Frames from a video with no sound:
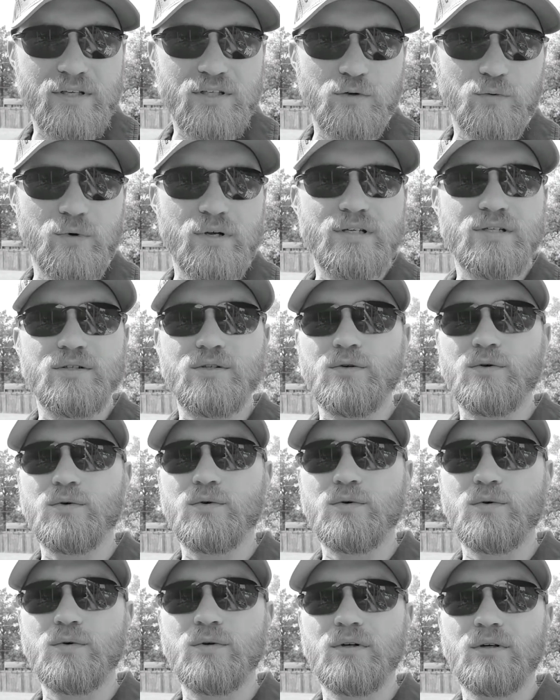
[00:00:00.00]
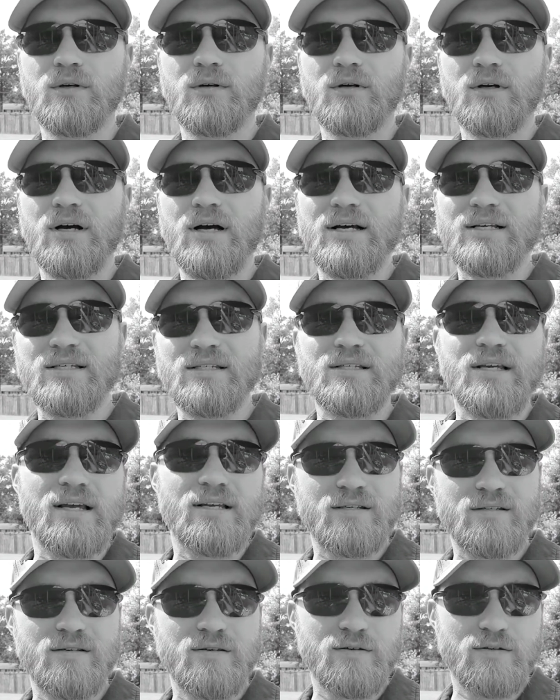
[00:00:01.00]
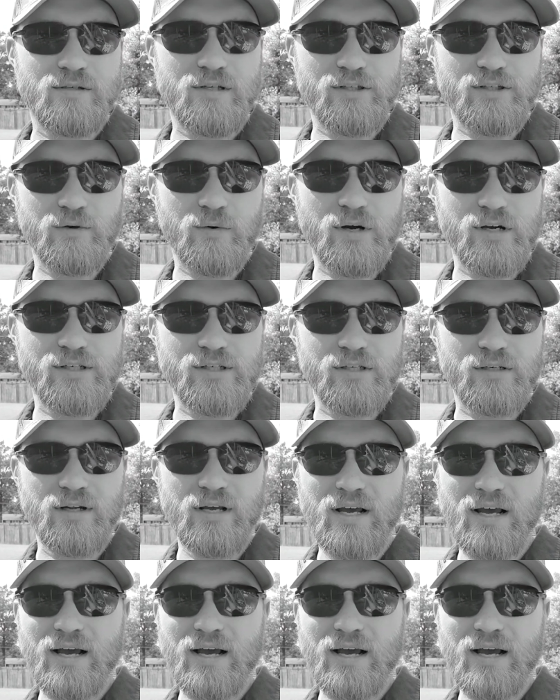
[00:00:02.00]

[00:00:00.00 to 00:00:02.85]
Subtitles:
It's a reason to assess your situation.